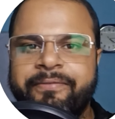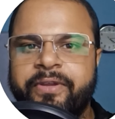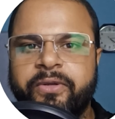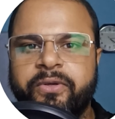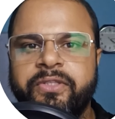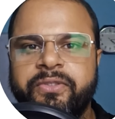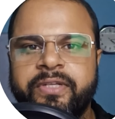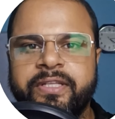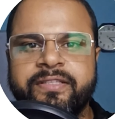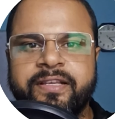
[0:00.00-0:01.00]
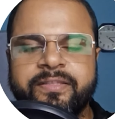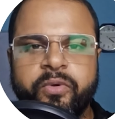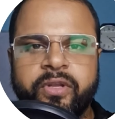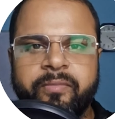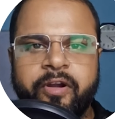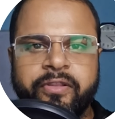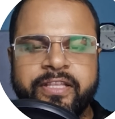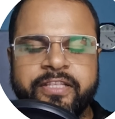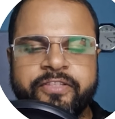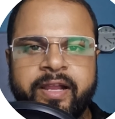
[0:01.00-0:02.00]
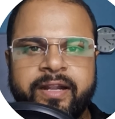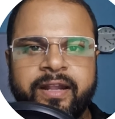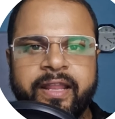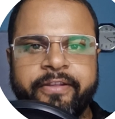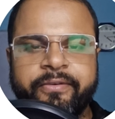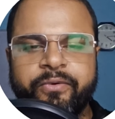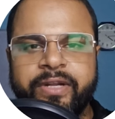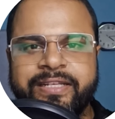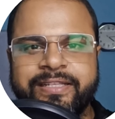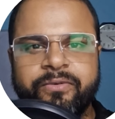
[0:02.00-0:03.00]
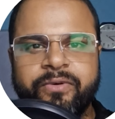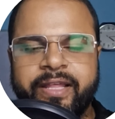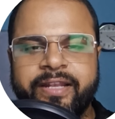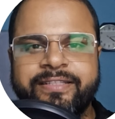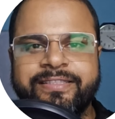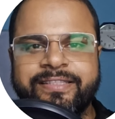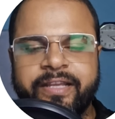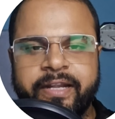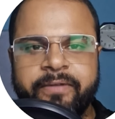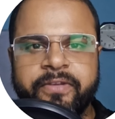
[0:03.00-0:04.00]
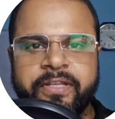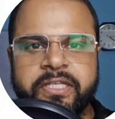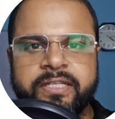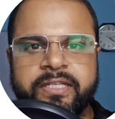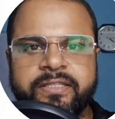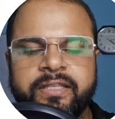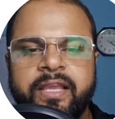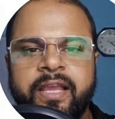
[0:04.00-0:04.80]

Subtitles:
we are going to discuss more about this part, like what are its current features